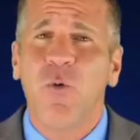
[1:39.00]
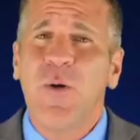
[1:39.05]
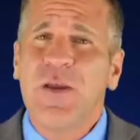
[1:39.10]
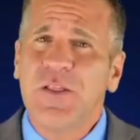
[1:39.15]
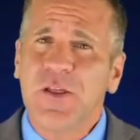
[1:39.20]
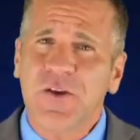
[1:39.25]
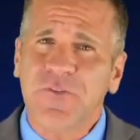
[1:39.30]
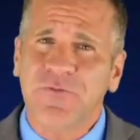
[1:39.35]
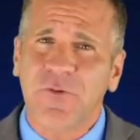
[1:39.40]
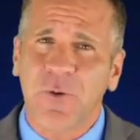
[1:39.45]

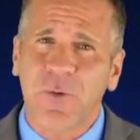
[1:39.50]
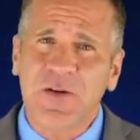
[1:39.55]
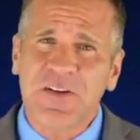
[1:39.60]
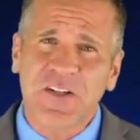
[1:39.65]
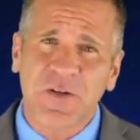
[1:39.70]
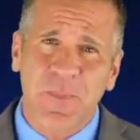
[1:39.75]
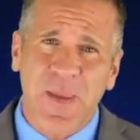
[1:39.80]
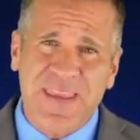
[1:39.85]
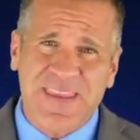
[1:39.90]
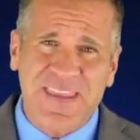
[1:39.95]
We look
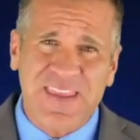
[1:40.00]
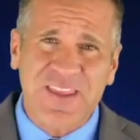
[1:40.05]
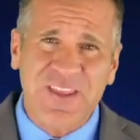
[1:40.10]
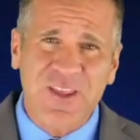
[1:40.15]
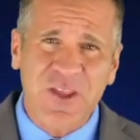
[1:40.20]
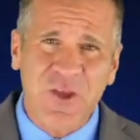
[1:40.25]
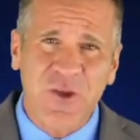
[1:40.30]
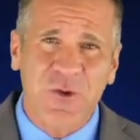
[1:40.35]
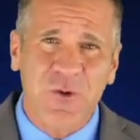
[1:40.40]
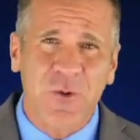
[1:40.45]
forward to making
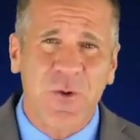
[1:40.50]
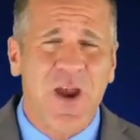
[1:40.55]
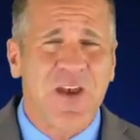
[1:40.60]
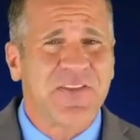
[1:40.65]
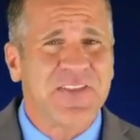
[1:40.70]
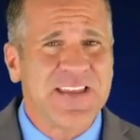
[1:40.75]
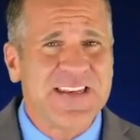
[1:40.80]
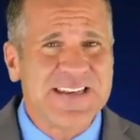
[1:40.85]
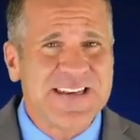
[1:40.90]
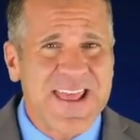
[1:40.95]
you
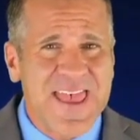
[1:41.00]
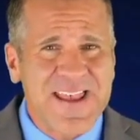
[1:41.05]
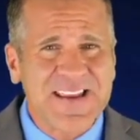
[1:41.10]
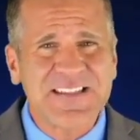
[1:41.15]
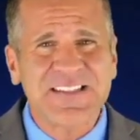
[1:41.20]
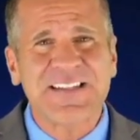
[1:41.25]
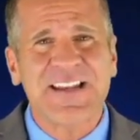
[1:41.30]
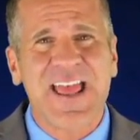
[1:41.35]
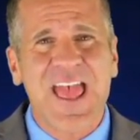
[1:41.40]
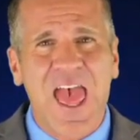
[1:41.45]
the next